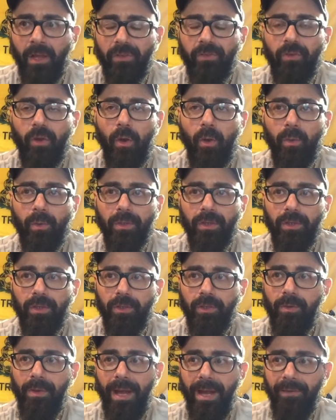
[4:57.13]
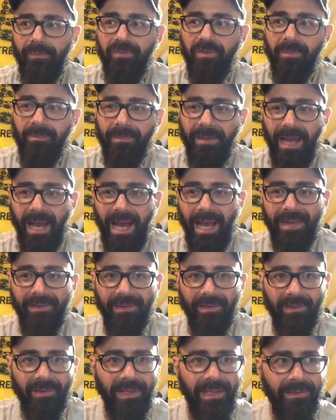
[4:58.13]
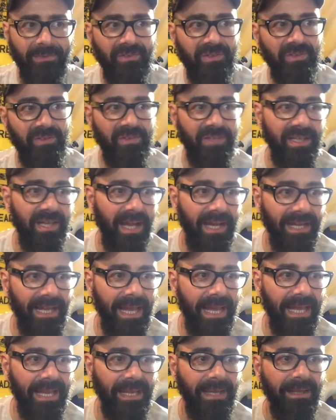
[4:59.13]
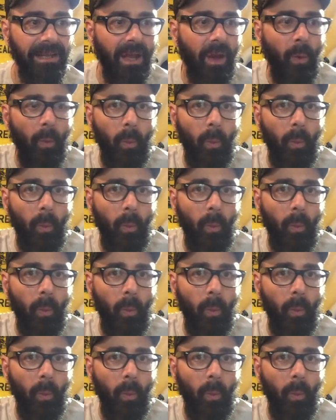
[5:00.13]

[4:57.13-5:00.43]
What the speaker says: So you have some guy that leaves the CIA.